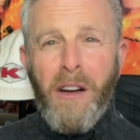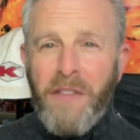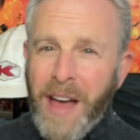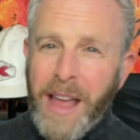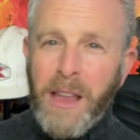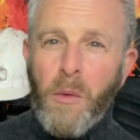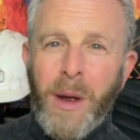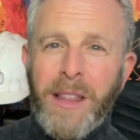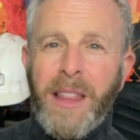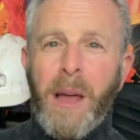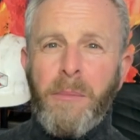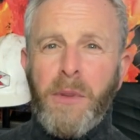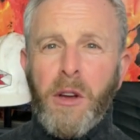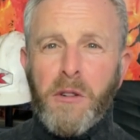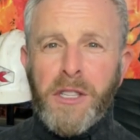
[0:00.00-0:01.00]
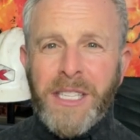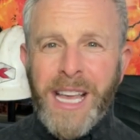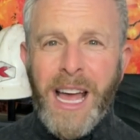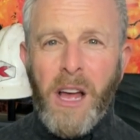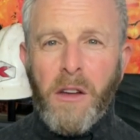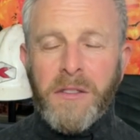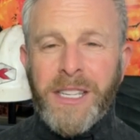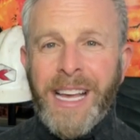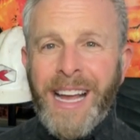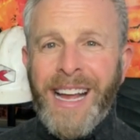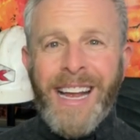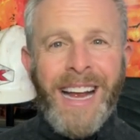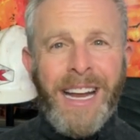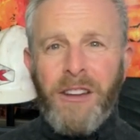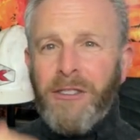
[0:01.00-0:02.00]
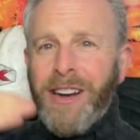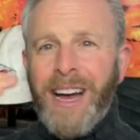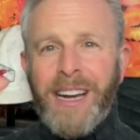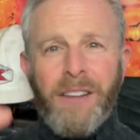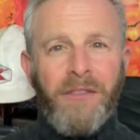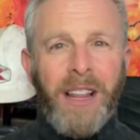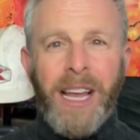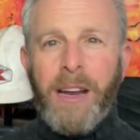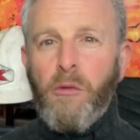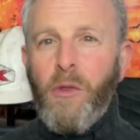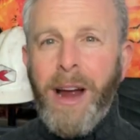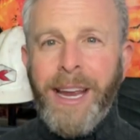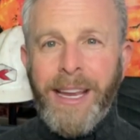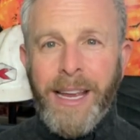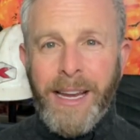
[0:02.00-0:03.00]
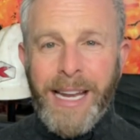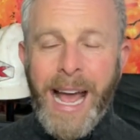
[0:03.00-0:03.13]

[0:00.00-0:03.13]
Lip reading: evaluate them yourselves and you're kind of like ranking.